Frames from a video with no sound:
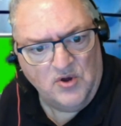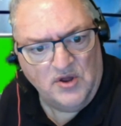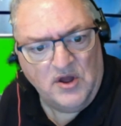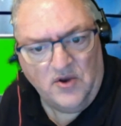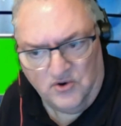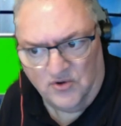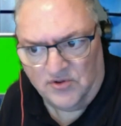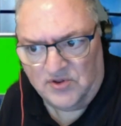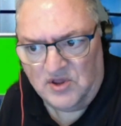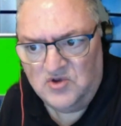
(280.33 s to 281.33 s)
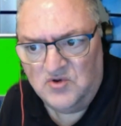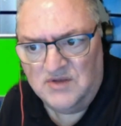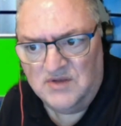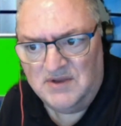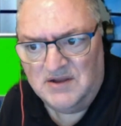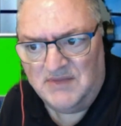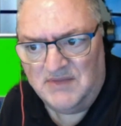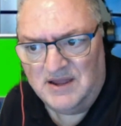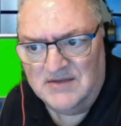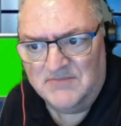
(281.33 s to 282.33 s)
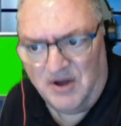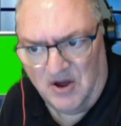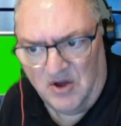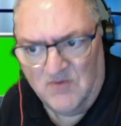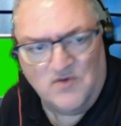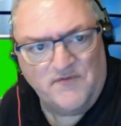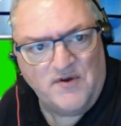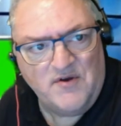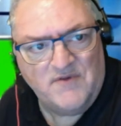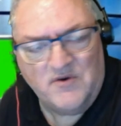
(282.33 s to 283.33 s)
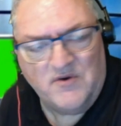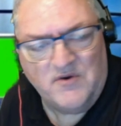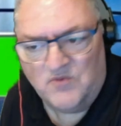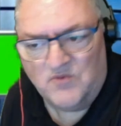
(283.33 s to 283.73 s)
I'm not seeing you in a minute, mate, but I hope you're very, very well.